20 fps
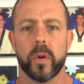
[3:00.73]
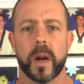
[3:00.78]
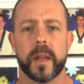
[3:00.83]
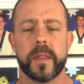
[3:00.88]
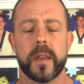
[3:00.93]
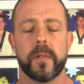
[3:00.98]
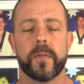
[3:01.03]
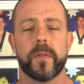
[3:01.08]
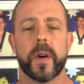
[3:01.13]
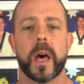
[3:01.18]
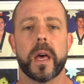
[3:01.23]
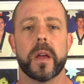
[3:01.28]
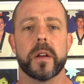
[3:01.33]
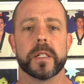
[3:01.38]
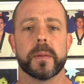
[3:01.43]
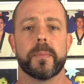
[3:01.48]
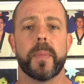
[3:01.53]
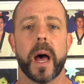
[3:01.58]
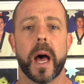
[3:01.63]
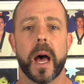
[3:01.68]
I think failure is
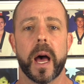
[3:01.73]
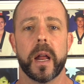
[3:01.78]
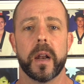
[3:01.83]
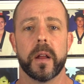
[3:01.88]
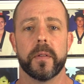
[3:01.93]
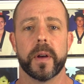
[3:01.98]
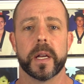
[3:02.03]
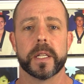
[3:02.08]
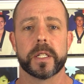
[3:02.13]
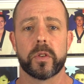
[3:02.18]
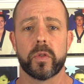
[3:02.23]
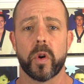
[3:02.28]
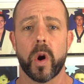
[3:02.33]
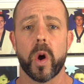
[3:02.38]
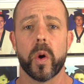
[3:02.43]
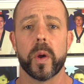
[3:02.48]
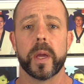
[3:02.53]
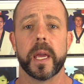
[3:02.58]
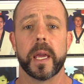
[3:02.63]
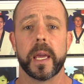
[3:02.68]
a part of us
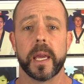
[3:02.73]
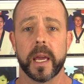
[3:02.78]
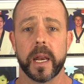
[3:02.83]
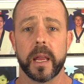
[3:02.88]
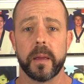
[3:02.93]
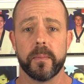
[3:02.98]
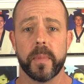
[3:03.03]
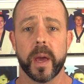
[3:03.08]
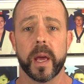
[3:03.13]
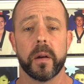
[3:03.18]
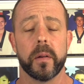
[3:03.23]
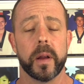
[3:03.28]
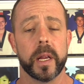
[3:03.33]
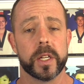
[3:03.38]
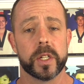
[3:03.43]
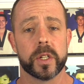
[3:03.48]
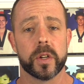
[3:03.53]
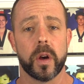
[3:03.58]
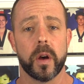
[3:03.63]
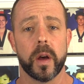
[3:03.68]
growing and getting better
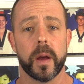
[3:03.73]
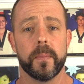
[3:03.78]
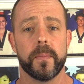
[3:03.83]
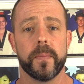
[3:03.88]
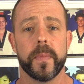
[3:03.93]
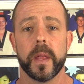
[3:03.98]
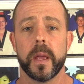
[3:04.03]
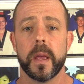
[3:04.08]
each time.